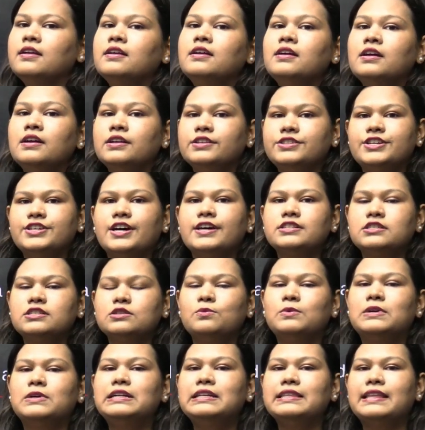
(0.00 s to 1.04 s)
Just
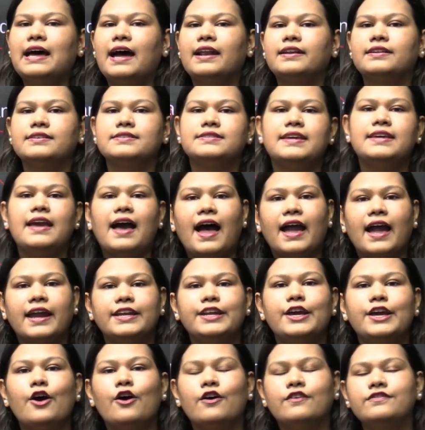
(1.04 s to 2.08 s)
world, that is the idea
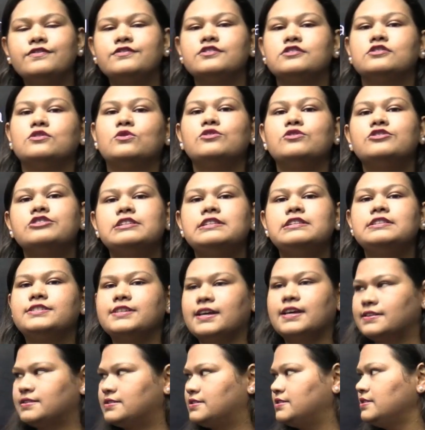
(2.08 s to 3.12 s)
of social
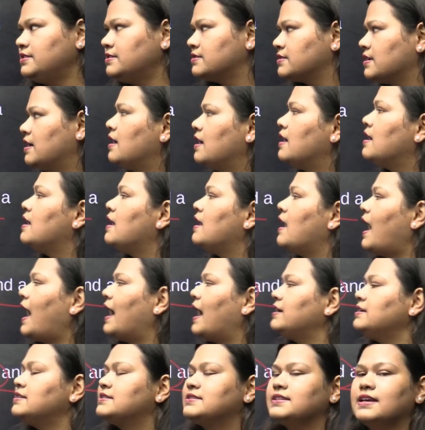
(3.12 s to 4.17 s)
justice, and
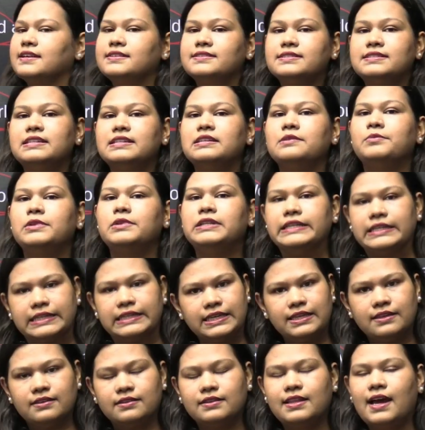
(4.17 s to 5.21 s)
sustainability,
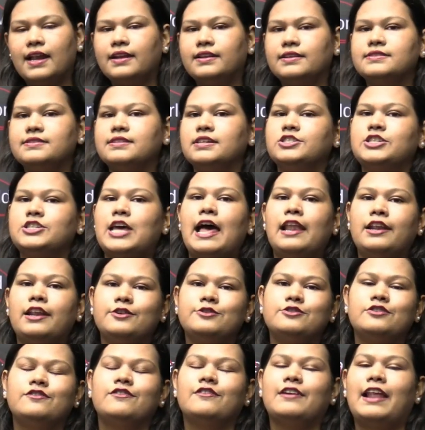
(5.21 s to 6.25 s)
that is the challenge of
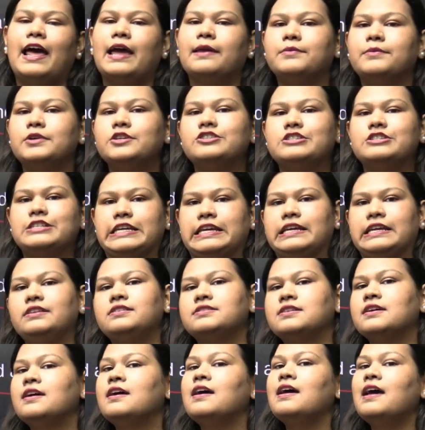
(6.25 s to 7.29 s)
climate change
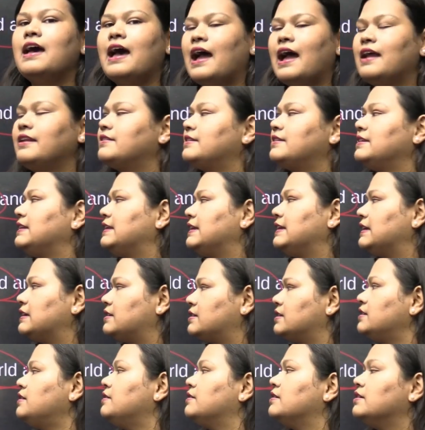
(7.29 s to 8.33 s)
and related
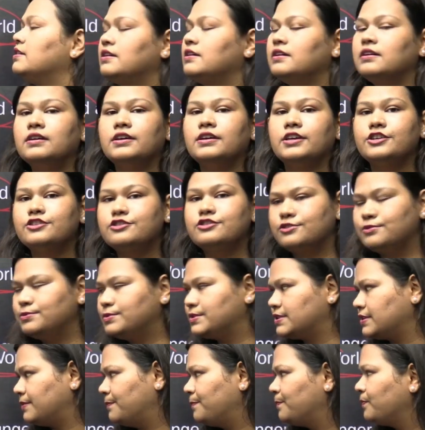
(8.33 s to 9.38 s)
issues.
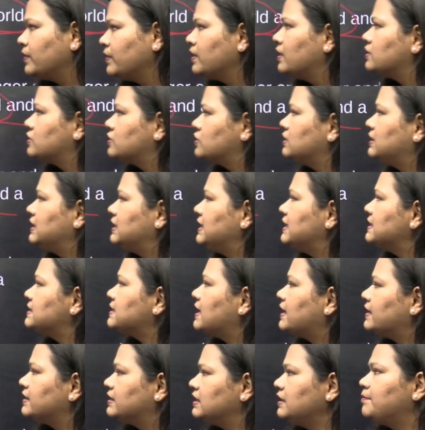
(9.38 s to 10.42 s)
So these are
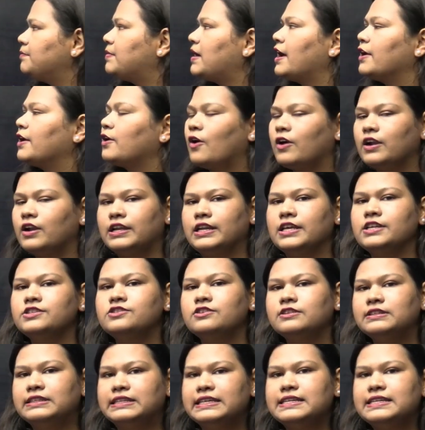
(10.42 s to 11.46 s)
the priorities, or
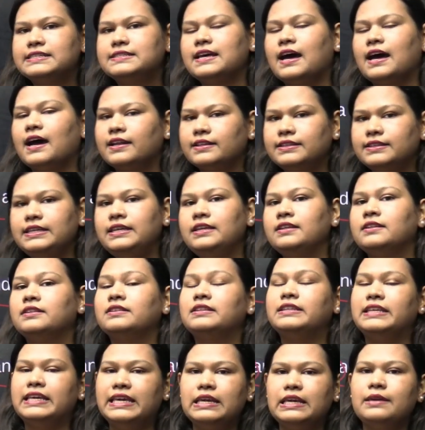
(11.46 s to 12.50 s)
these are the
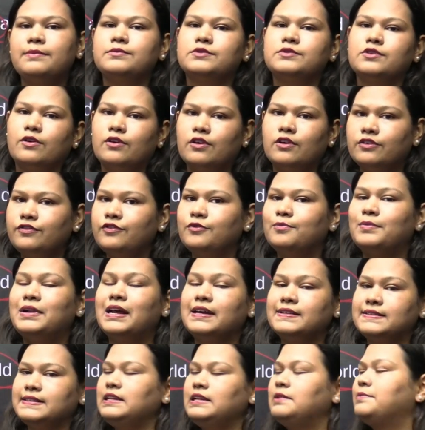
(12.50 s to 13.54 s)
themes of Brazil
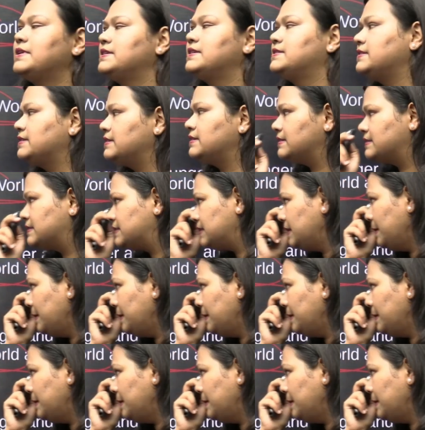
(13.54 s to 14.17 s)
presidency.